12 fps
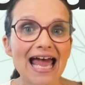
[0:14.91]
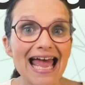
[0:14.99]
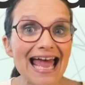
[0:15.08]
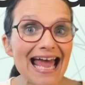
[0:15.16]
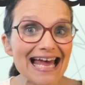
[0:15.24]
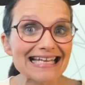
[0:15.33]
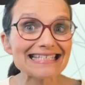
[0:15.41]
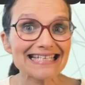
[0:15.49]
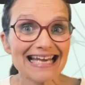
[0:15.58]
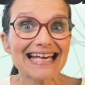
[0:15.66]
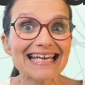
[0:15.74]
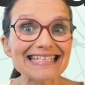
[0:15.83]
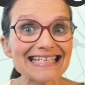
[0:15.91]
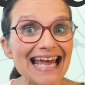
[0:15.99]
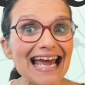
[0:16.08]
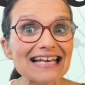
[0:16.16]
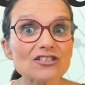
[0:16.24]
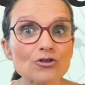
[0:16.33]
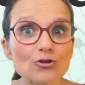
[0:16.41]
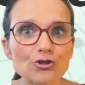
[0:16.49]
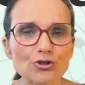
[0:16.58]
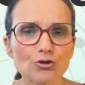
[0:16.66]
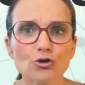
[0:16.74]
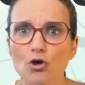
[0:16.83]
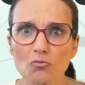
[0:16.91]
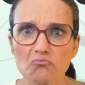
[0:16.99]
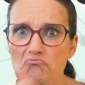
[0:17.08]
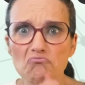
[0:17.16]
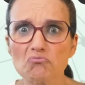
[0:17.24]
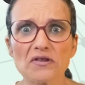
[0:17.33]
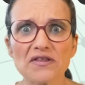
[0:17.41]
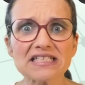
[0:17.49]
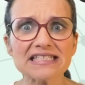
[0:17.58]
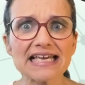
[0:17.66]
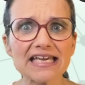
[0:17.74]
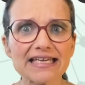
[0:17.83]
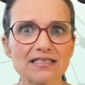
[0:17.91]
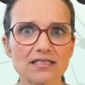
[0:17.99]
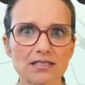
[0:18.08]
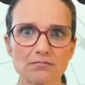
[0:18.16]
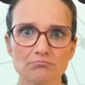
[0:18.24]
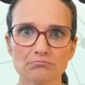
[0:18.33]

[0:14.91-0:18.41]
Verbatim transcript: and it answers you within seconds.